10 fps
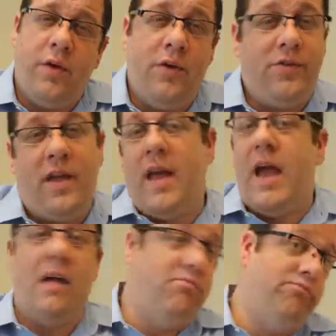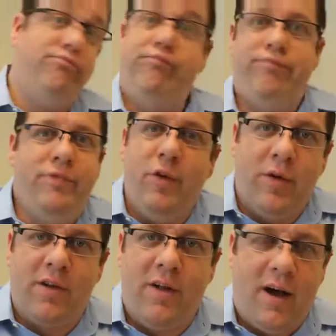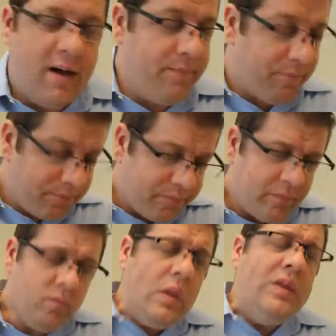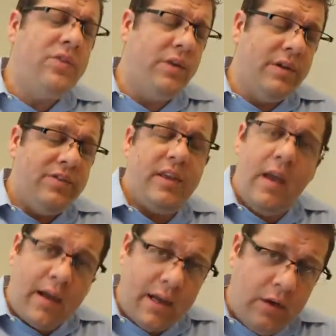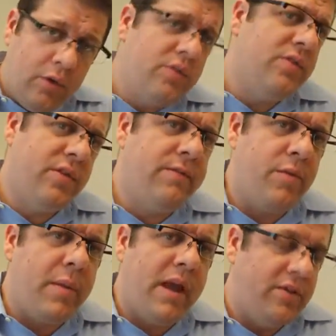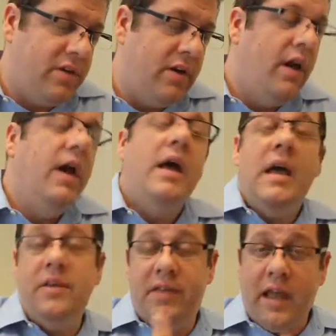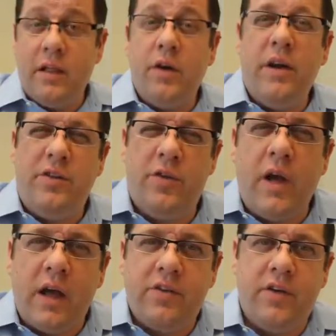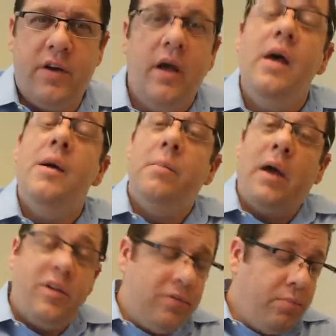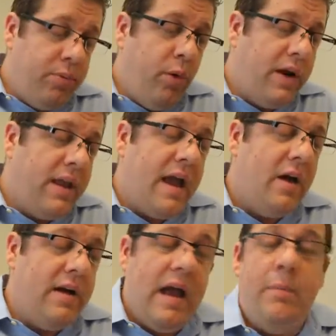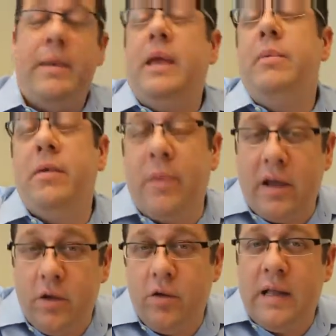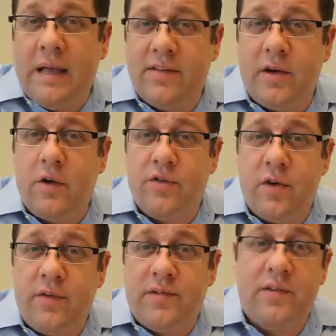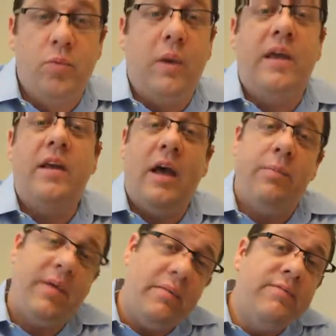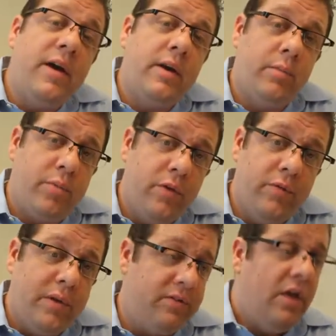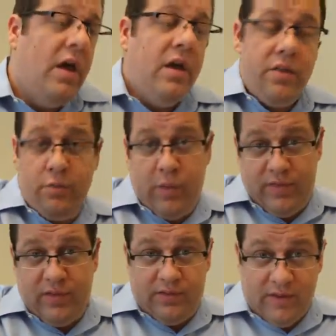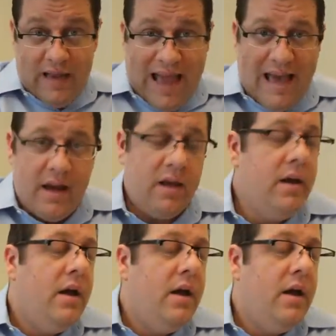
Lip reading: Thursday at 2 o'clock. So you can see I can use this information and tailor an introduction by just pointing out how maybe by utilizing our services we can help them find improvements with this data.